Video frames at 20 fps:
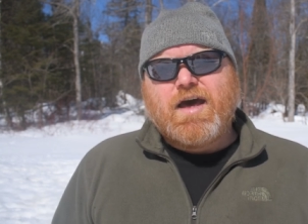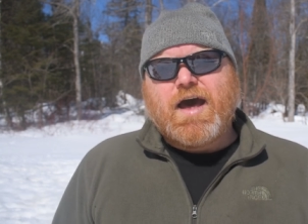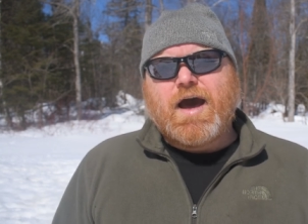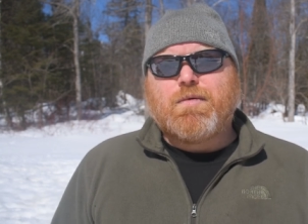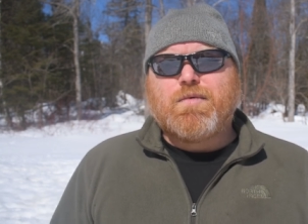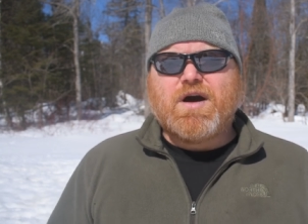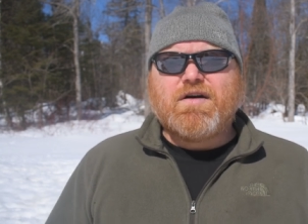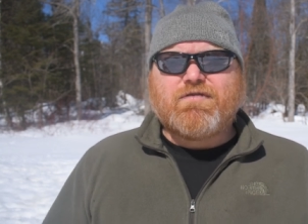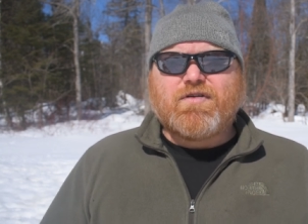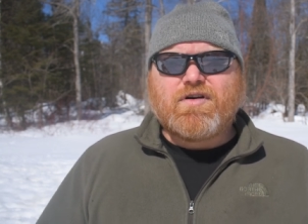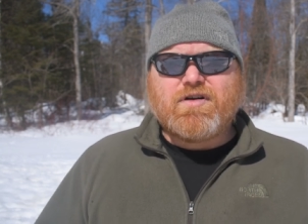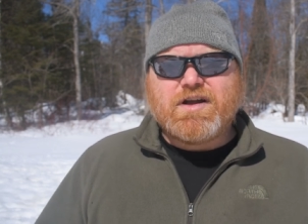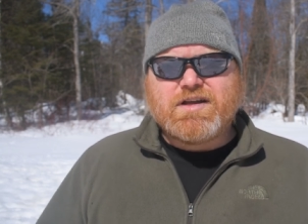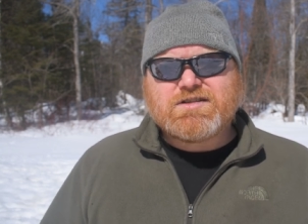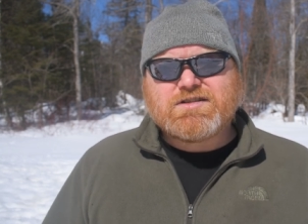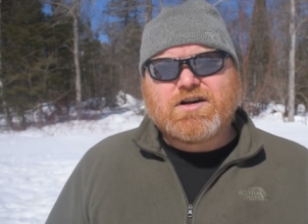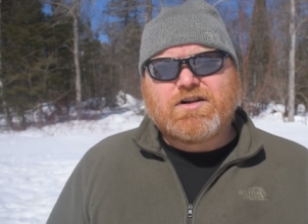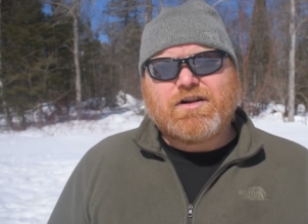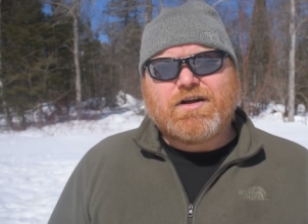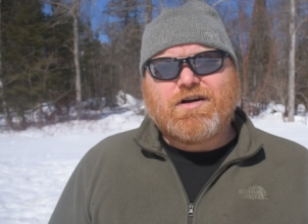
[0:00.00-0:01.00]
However,
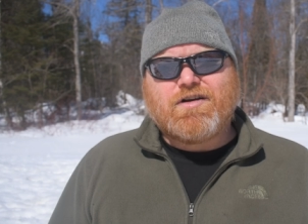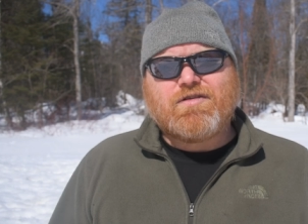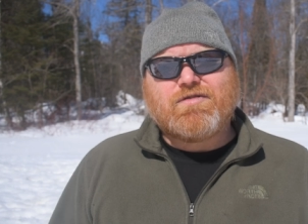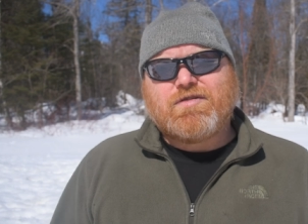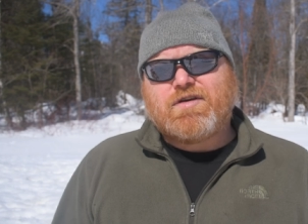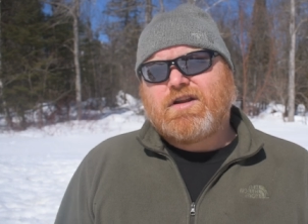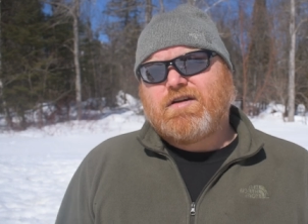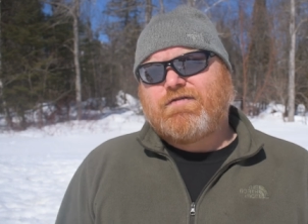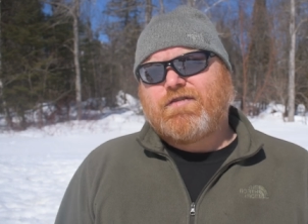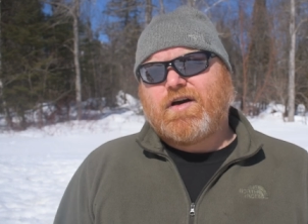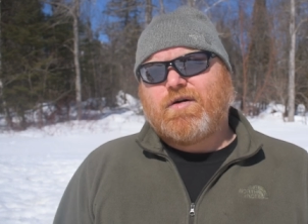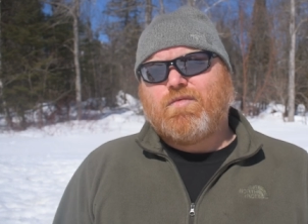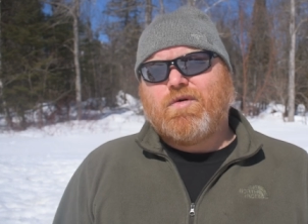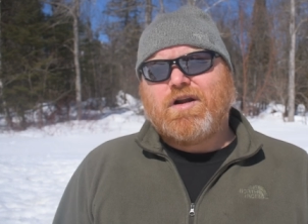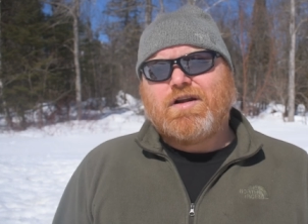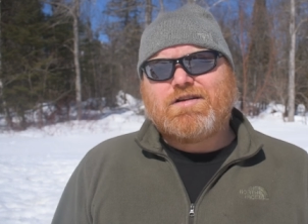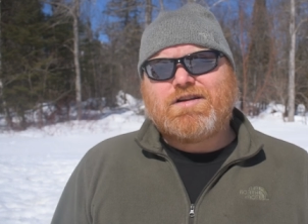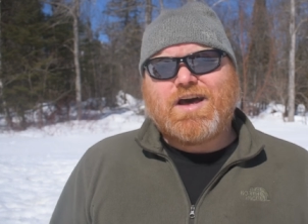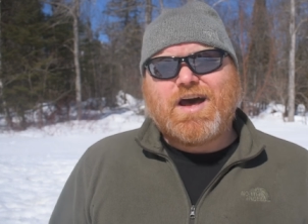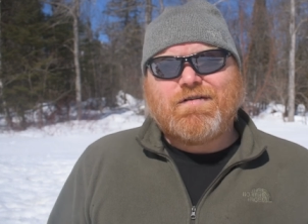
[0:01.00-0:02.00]
it's clear that if I
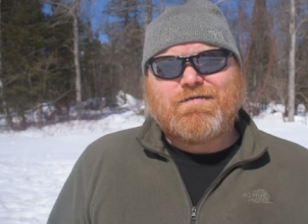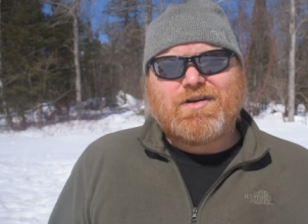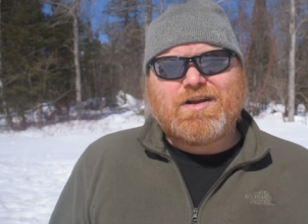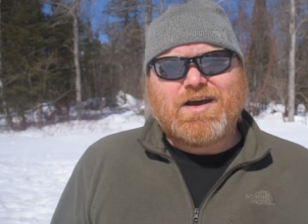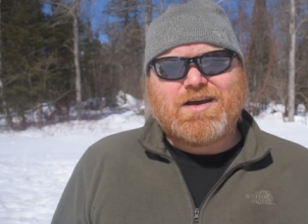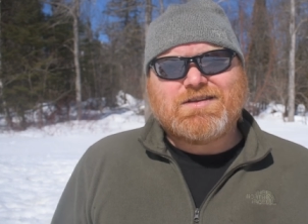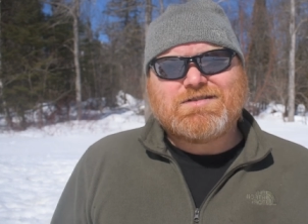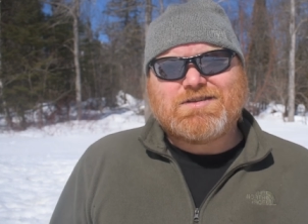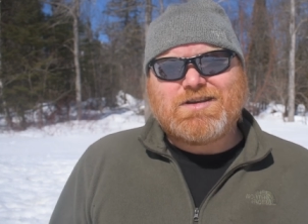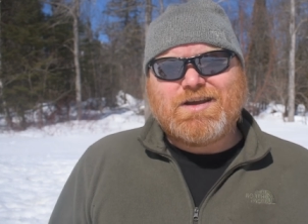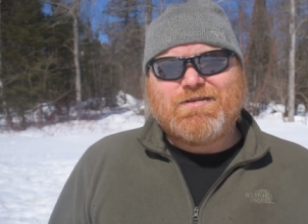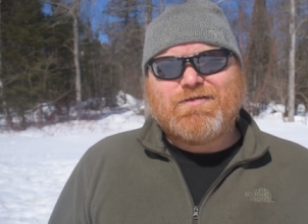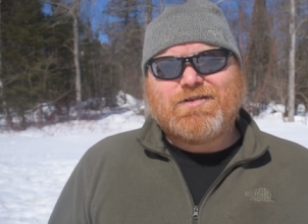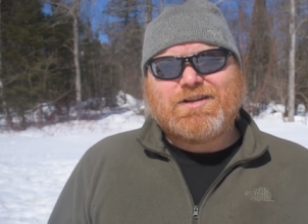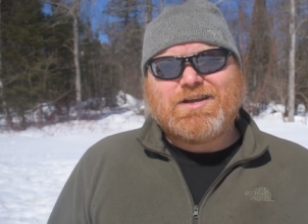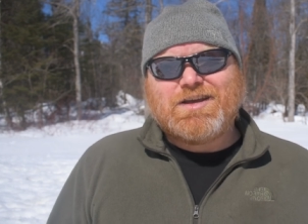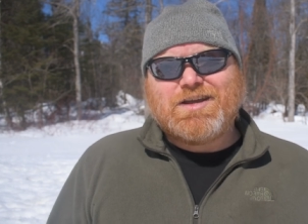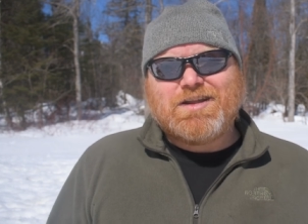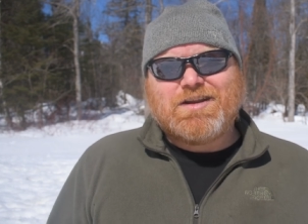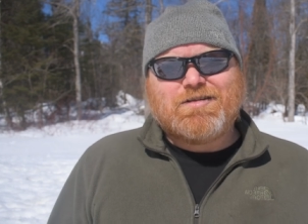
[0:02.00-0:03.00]
wanted to have a nice
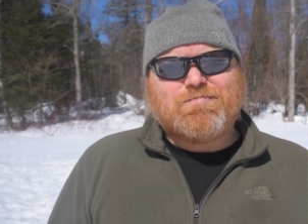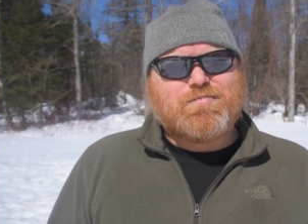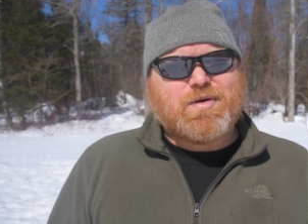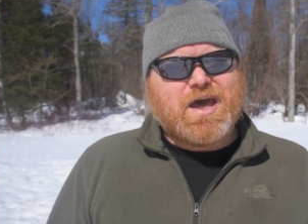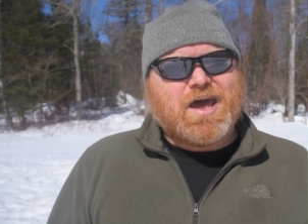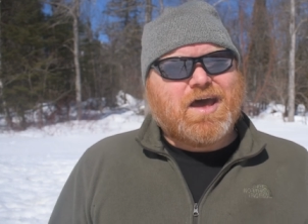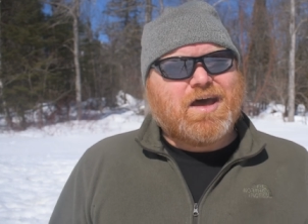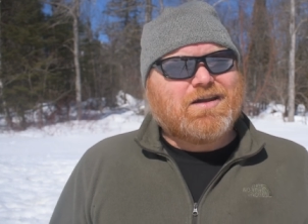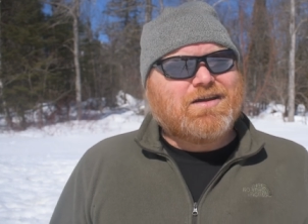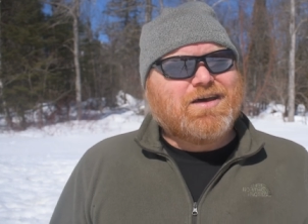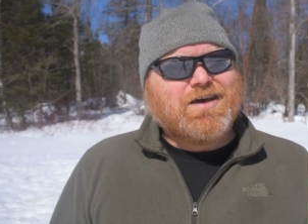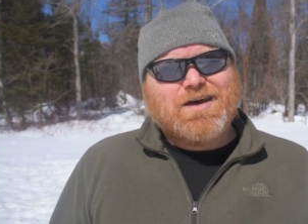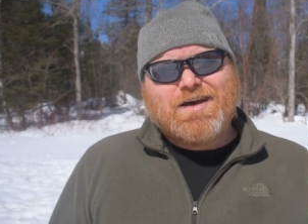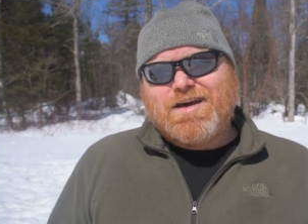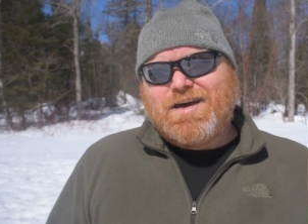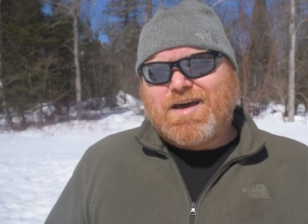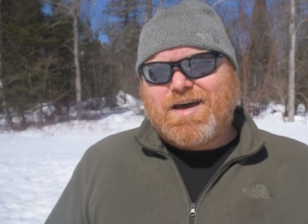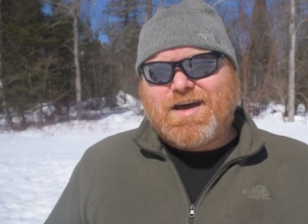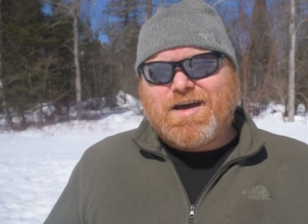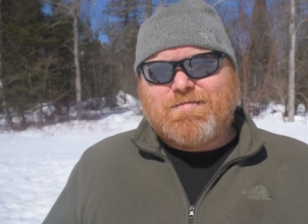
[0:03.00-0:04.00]
evenly heated pan
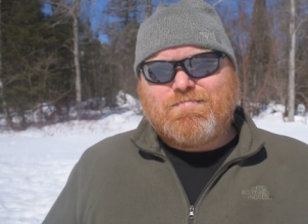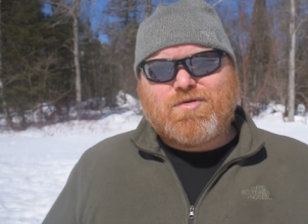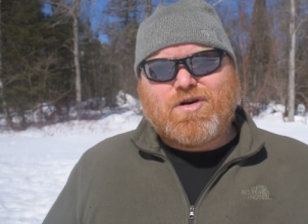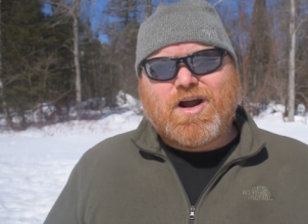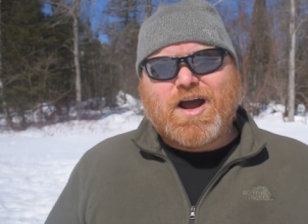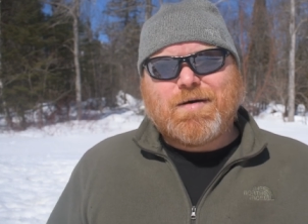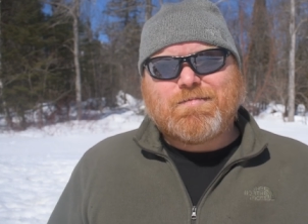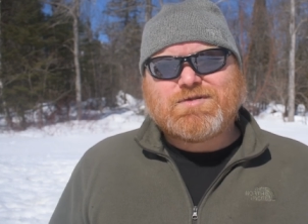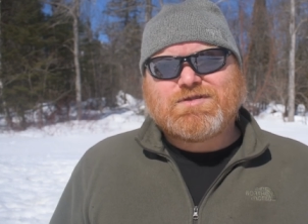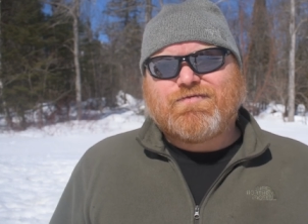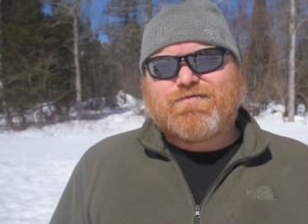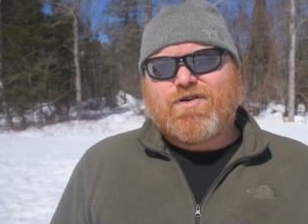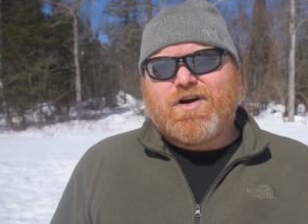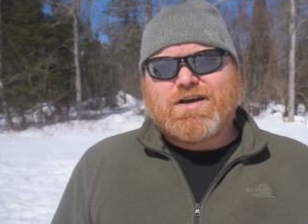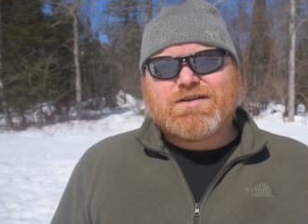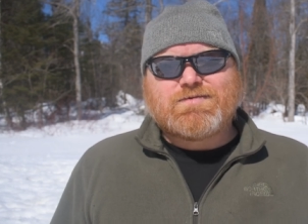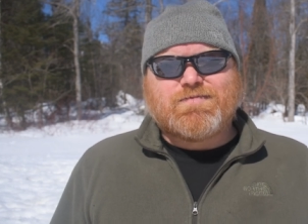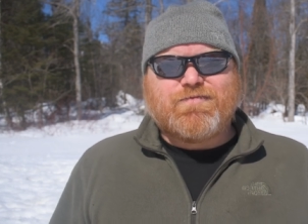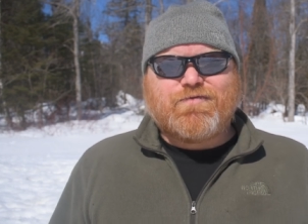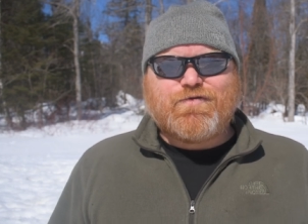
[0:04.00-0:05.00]
and perhaps
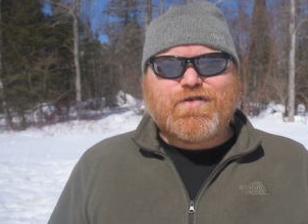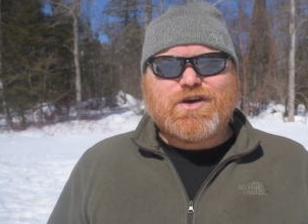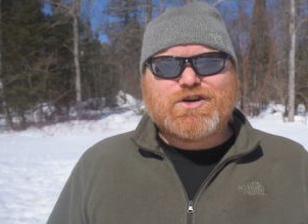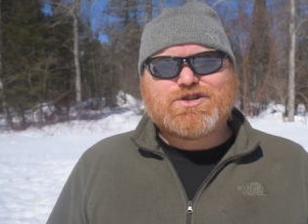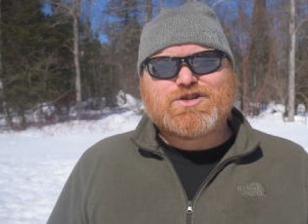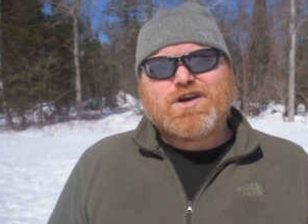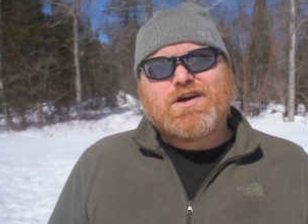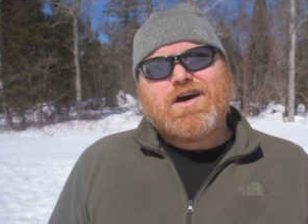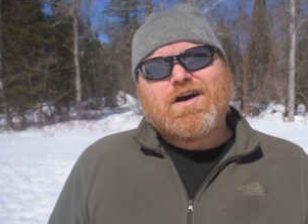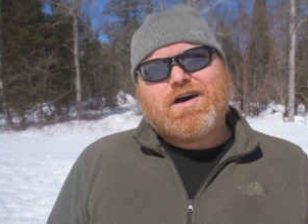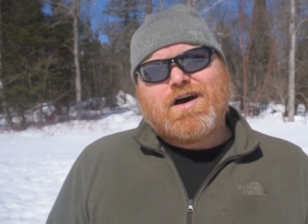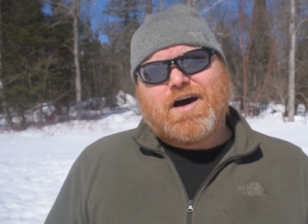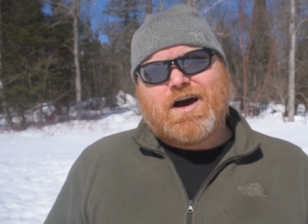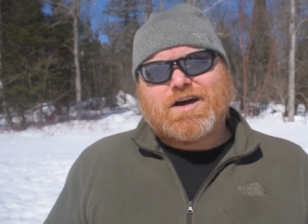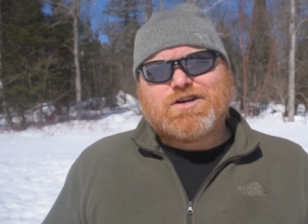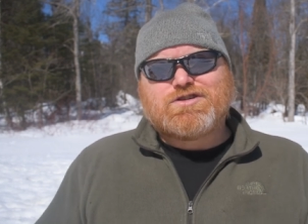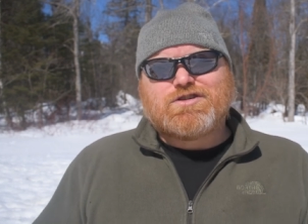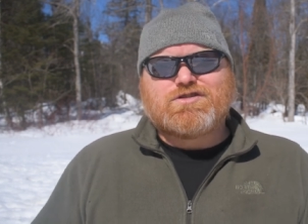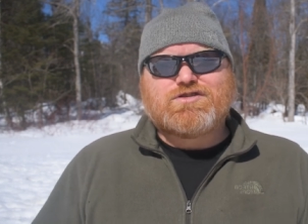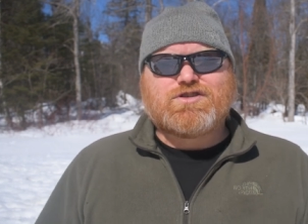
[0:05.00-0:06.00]
fry some fish,
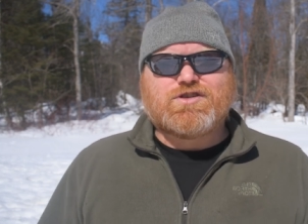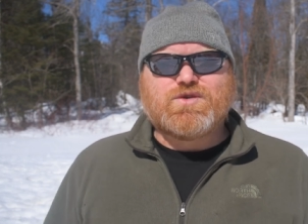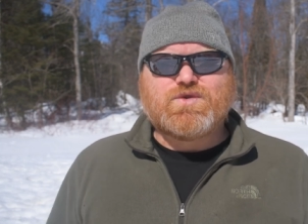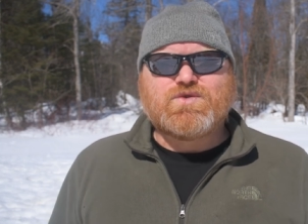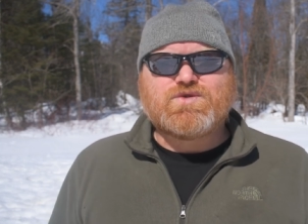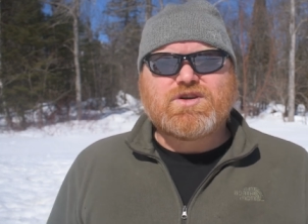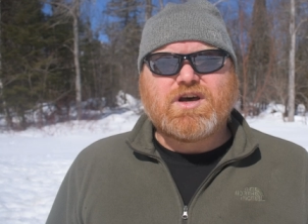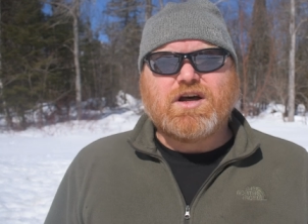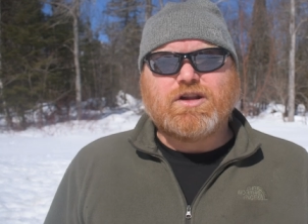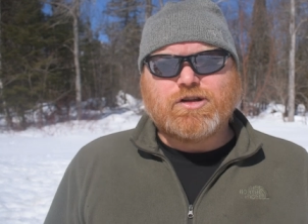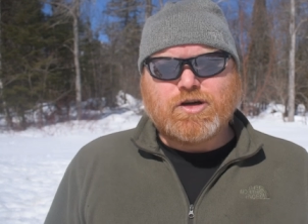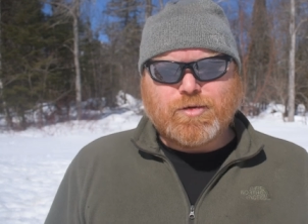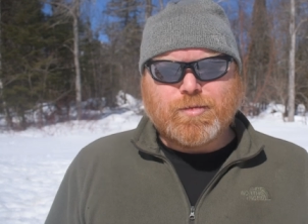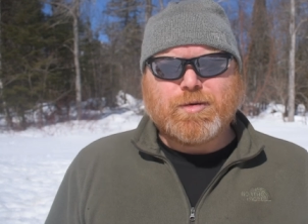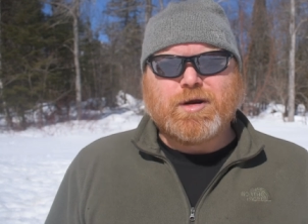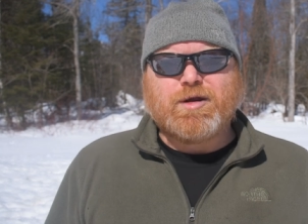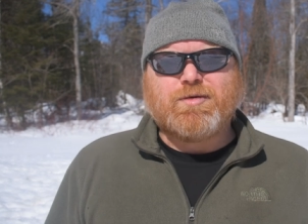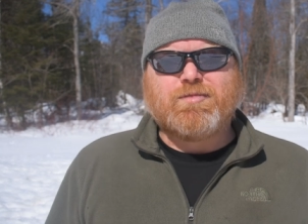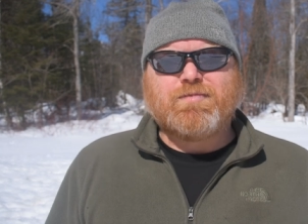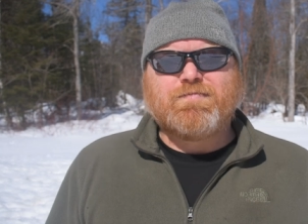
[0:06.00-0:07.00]
I should choose
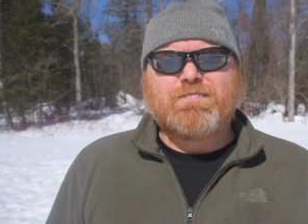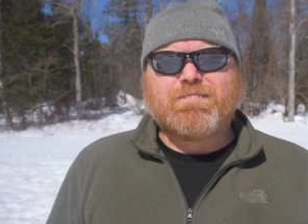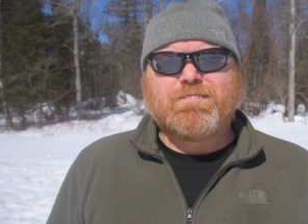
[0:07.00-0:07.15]
aluminum.